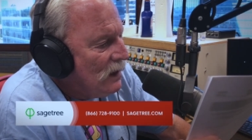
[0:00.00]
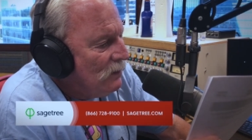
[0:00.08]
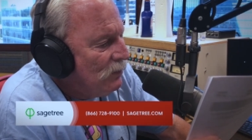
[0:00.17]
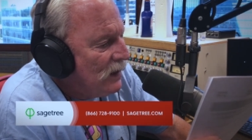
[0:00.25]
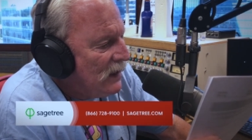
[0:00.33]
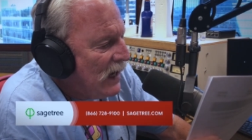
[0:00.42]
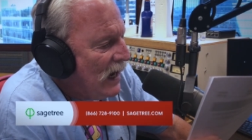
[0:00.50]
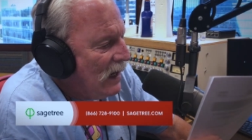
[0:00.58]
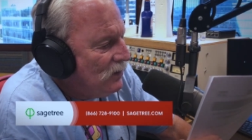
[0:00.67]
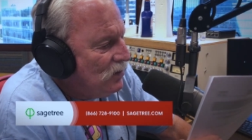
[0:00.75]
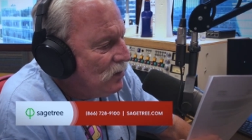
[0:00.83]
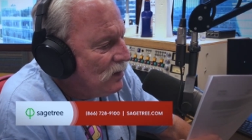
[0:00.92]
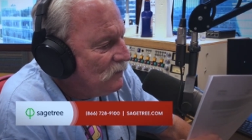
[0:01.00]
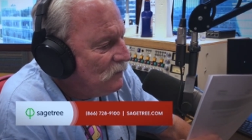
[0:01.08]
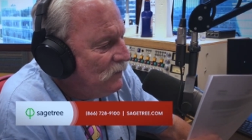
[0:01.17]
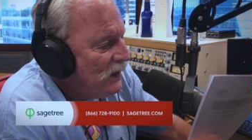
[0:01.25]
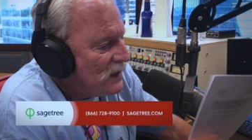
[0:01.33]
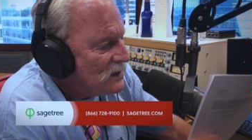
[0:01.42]
But now you can
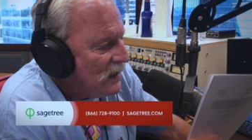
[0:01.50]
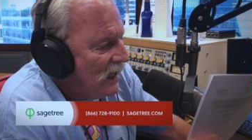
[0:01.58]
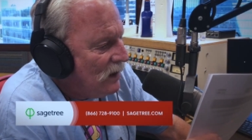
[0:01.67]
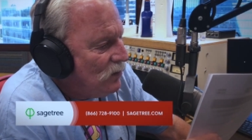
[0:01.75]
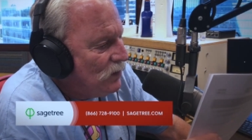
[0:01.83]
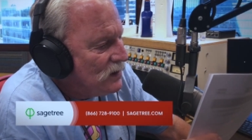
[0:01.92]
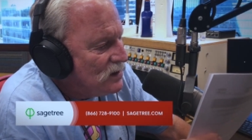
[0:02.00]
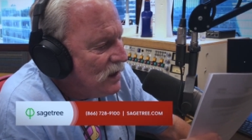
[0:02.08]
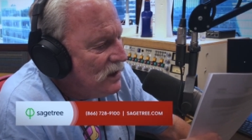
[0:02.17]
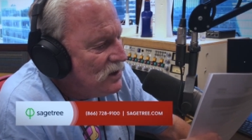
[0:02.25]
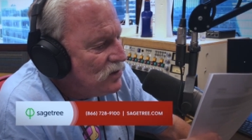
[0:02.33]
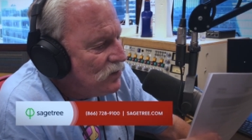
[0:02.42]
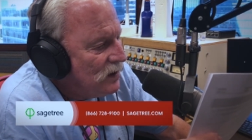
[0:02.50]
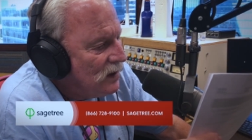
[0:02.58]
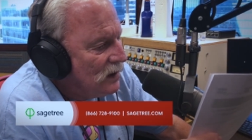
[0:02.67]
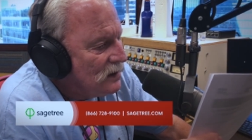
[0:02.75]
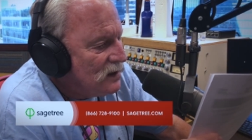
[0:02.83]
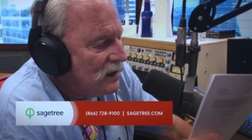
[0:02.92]
fix that with SageTree.
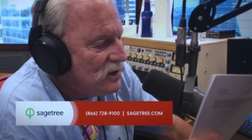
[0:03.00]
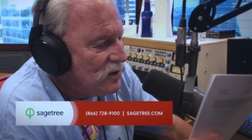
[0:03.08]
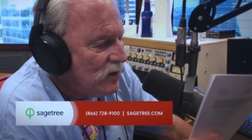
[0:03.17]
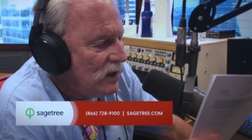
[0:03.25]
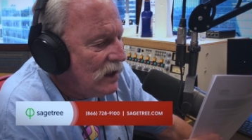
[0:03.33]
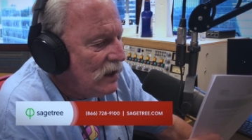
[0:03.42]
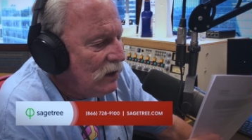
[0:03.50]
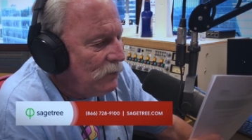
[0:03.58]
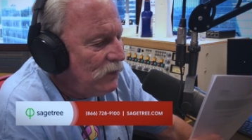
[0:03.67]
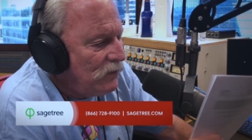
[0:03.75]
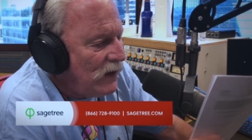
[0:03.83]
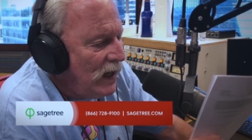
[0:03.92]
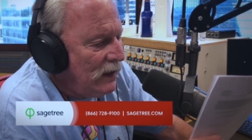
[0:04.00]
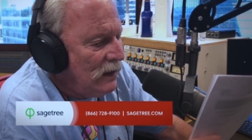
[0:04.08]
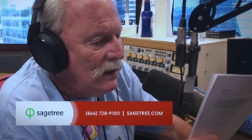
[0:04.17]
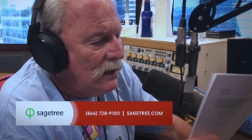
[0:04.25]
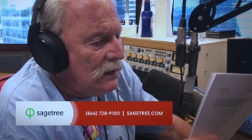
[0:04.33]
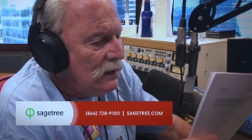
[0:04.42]
SageTree can help you find
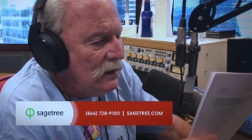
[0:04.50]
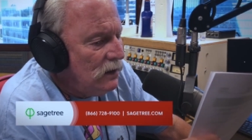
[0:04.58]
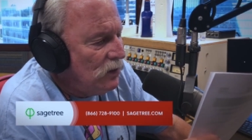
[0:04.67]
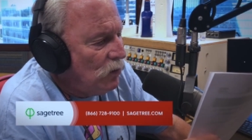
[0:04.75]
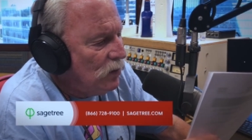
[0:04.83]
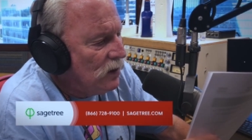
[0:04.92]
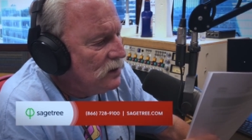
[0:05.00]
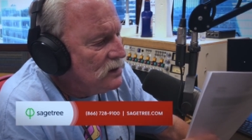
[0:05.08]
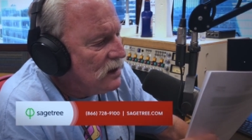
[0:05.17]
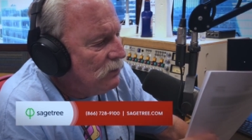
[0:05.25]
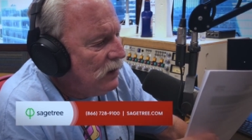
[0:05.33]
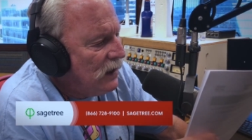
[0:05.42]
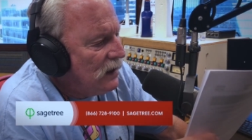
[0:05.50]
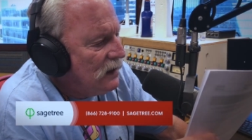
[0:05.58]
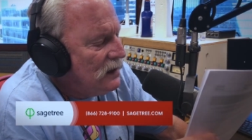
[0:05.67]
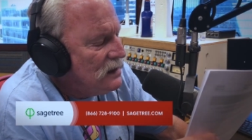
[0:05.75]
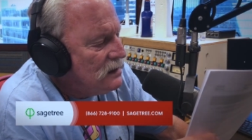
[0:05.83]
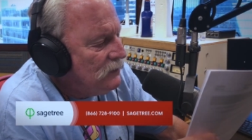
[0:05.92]
the words that make it
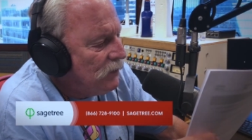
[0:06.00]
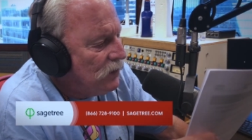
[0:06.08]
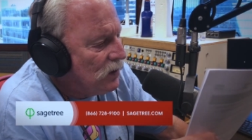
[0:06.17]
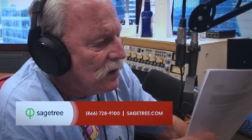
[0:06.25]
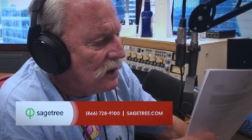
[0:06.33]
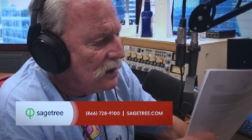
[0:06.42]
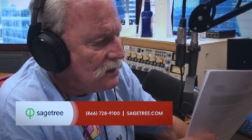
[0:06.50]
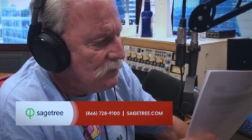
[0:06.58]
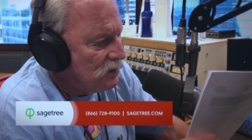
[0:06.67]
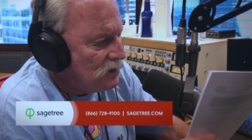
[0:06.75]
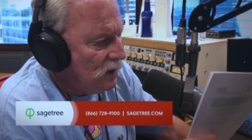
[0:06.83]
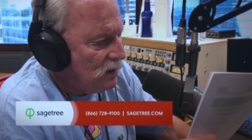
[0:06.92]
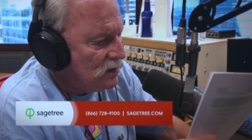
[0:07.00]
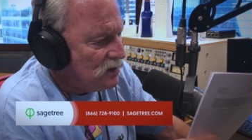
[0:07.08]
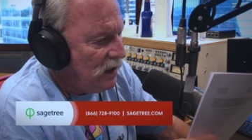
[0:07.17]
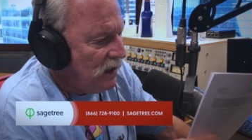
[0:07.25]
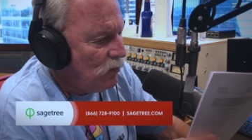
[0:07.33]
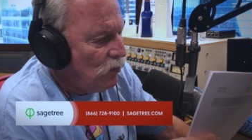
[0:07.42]
easy for your customers to
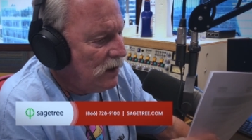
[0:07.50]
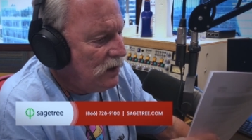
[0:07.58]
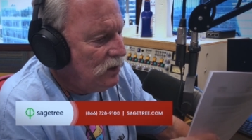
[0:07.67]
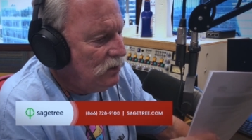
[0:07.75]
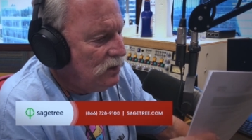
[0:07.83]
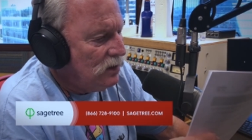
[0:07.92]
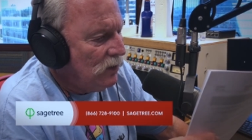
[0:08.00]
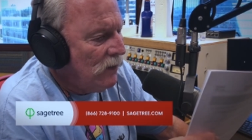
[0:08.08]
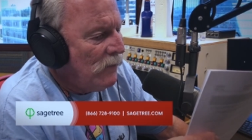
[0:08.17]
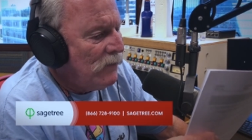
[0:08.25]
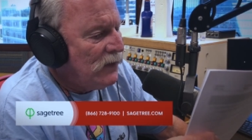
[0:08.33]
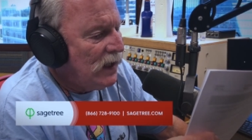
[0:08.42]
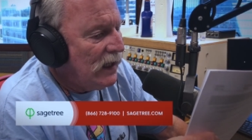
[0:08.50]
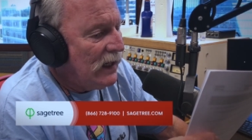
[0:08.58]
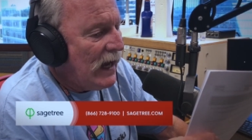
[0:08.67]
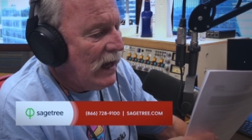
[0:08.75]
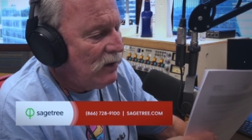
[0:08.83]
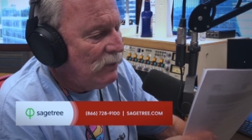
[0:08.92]
understand what you do and
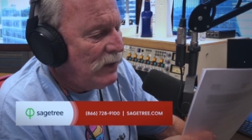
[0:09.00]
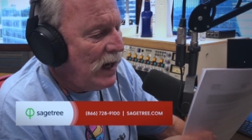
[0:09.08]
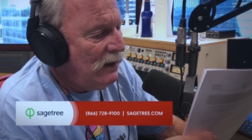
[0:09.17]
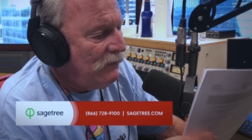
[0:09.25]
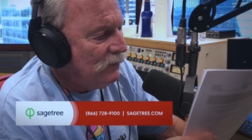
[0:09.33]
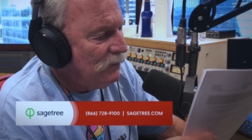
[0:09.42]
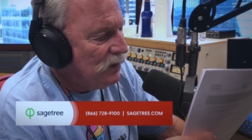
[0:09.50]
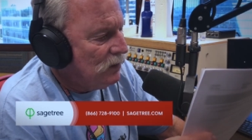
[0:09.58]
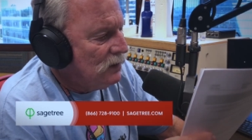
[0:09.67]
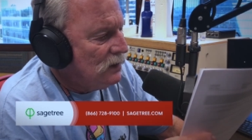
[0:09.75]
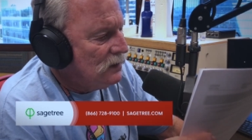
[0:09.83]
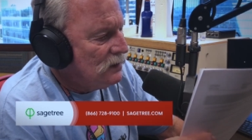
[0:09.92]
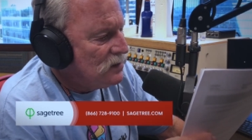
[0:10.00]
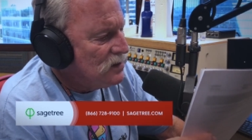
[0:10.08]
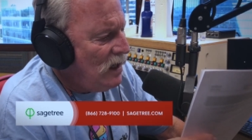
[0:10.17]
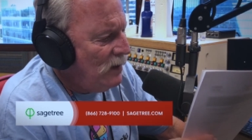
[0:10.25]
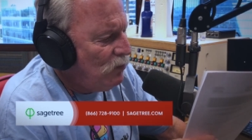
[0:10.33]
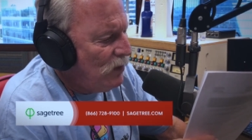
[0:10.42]
how to buy from you.
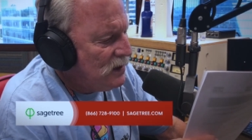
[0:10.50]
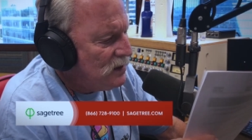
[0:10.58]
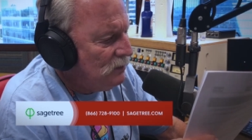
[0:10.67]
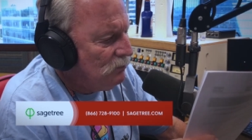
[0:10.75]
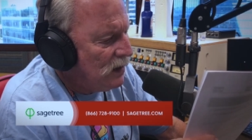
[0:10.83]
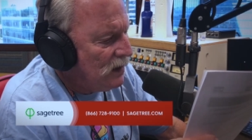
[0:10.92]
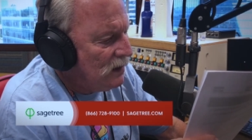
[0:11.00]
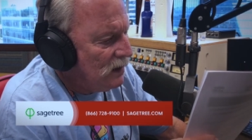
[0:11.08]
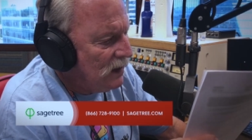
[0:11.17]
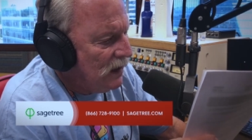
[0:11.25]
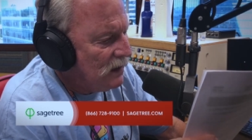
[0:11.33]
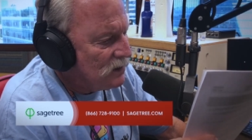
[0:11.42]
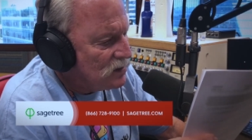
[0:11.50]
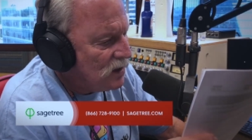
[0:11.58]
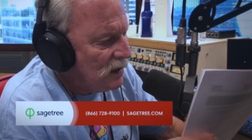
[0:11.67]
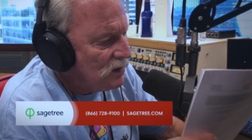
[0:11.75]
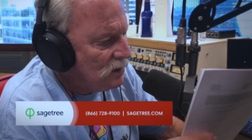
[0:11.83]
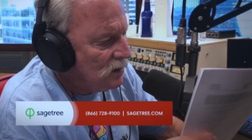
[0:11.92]
Stop wasting money today and
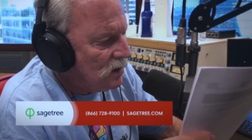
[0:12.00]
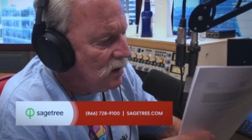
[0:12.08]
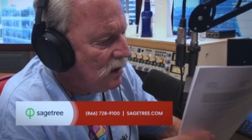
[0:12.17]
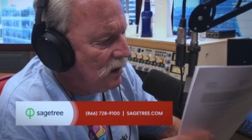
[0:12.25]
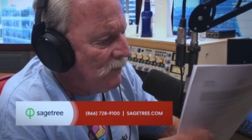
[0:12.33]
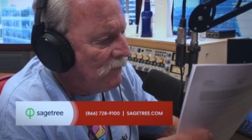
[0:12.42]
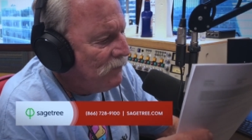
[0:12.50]
schedule a call.